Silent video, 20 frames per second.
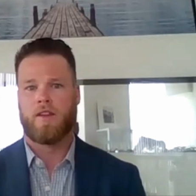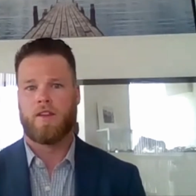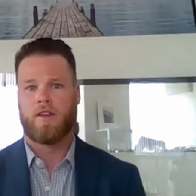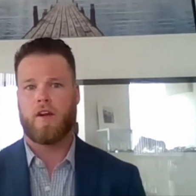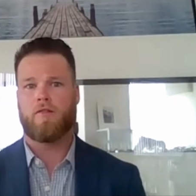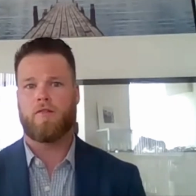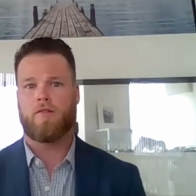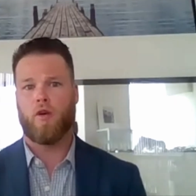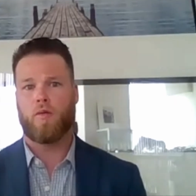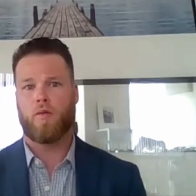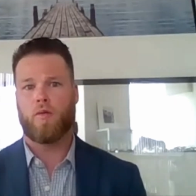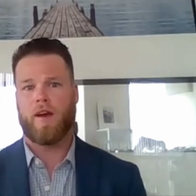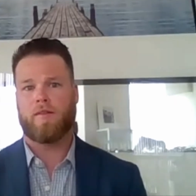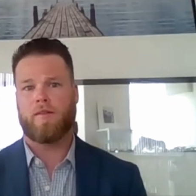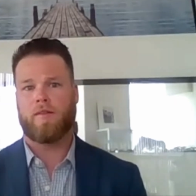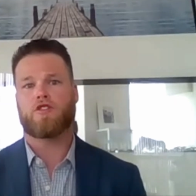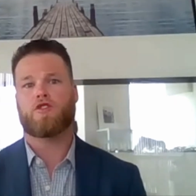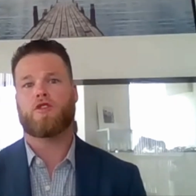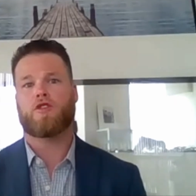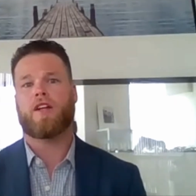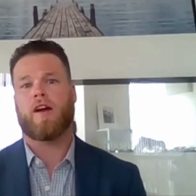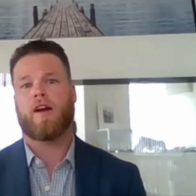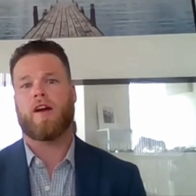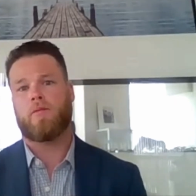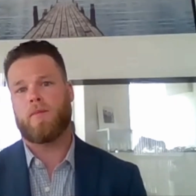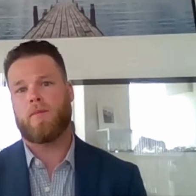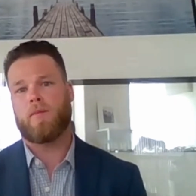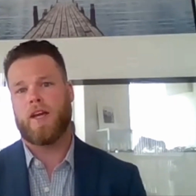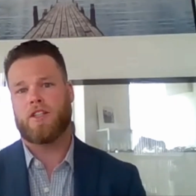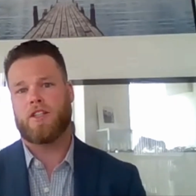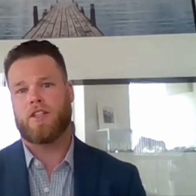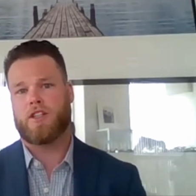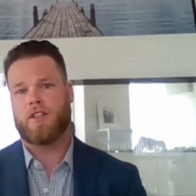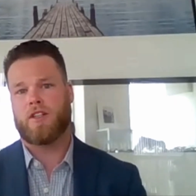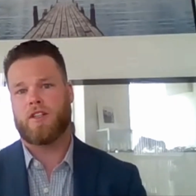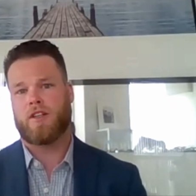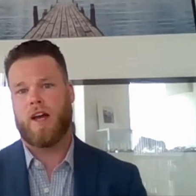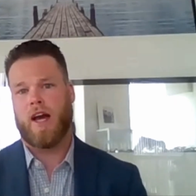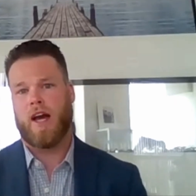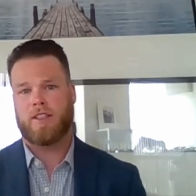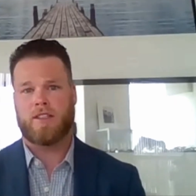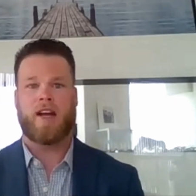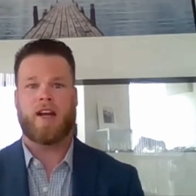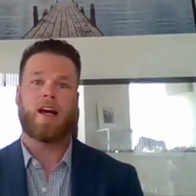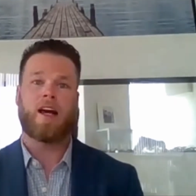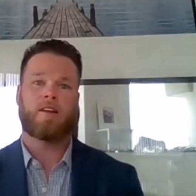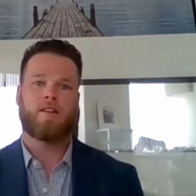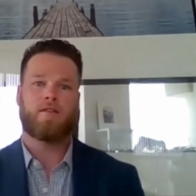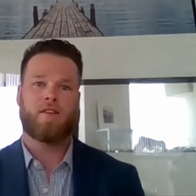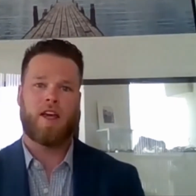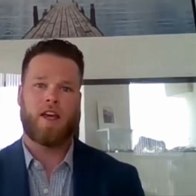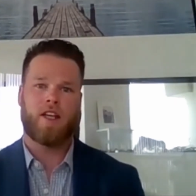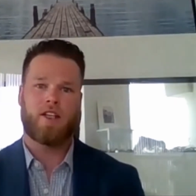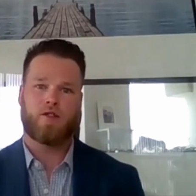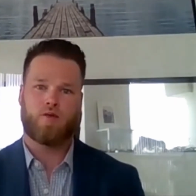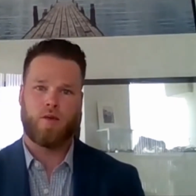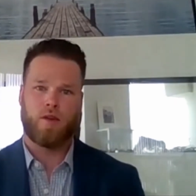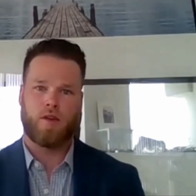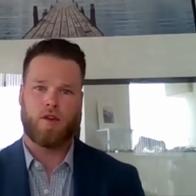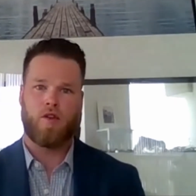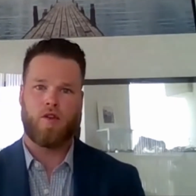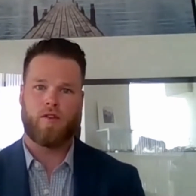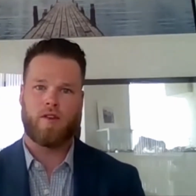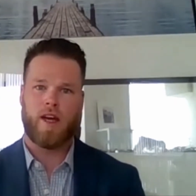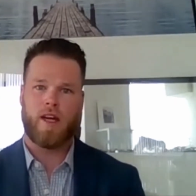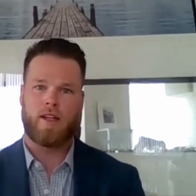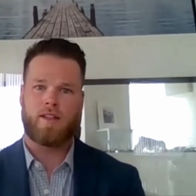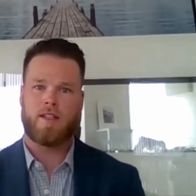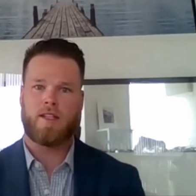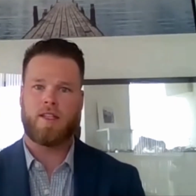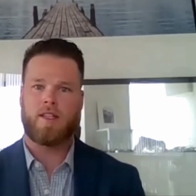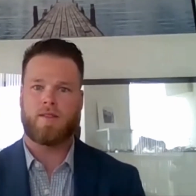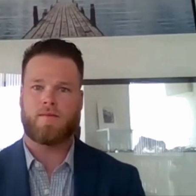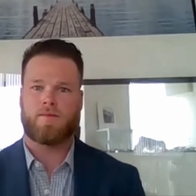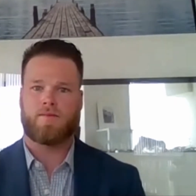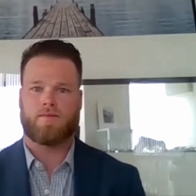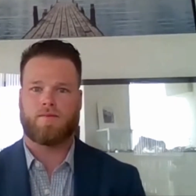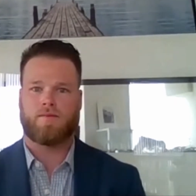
Therefore, we have to treat every patient as an active case with COVID-19.